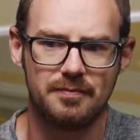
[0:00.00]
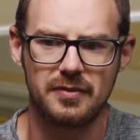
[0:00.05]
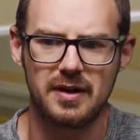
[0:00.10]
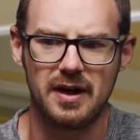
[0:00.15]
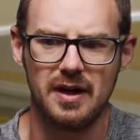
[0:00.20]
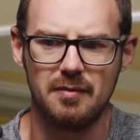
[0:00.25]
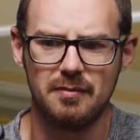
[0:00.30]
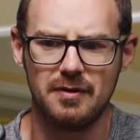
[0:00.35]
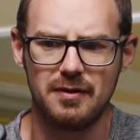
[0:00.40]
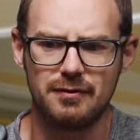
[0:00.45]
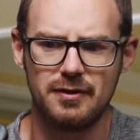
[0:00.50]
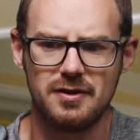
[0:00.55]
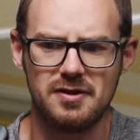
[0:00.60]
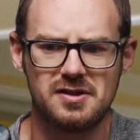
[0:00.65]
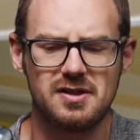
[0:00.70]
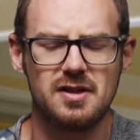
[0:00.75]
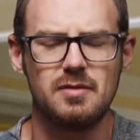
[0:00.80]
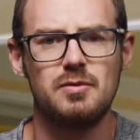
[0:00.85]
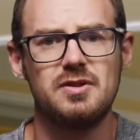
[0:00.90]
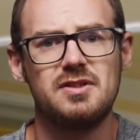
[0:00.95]
The
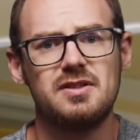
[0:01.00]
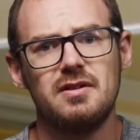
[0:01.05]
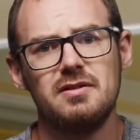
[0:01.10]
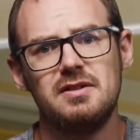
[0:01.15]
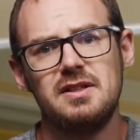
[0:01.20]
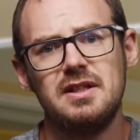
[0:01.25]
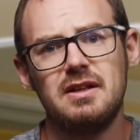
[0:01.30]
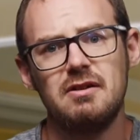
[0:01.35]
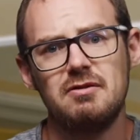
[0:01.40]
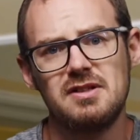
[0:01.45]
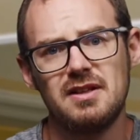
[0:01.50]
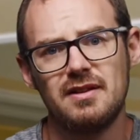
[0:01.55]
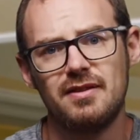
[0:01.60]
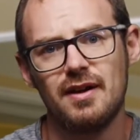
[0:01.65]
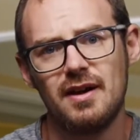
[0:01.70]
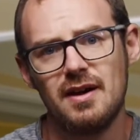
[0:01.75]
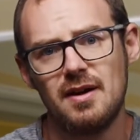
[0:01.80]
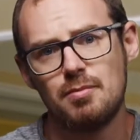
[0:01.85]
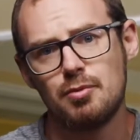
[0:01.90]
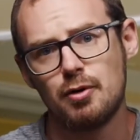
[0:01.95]
first time we started using
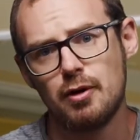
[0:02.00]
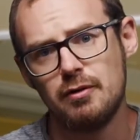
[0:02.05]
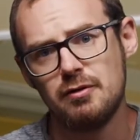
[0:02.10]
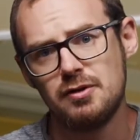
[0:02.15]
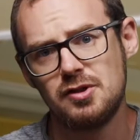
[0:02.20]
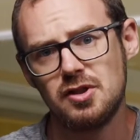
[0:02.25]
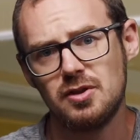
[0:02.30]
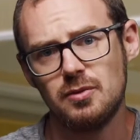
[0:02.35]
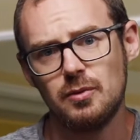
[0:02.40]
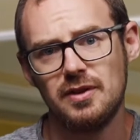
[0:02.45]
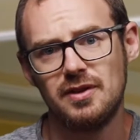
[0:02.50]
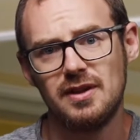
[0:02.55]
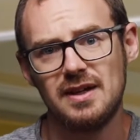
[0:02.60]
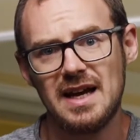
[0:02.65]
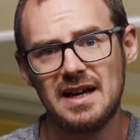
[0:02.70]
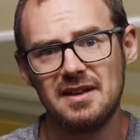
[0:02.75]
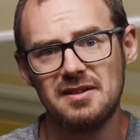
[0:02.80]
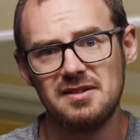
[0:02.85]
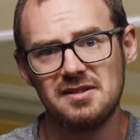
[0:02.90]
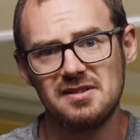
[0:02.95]
that approach with the
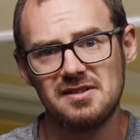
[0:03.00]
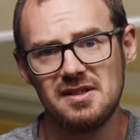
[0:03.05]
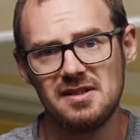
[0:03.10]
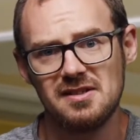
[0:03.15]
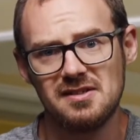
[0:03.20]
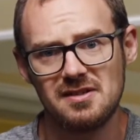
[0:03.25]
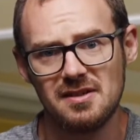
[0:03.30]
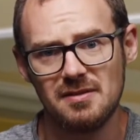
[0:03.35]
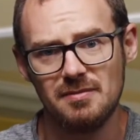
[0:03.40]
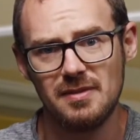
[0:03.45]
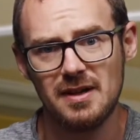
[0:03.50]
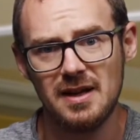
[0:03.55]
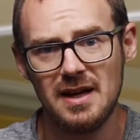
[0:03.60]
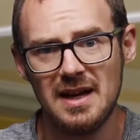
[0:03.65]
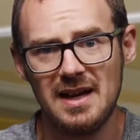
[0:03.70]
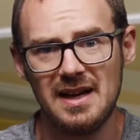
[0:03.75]
Canon system,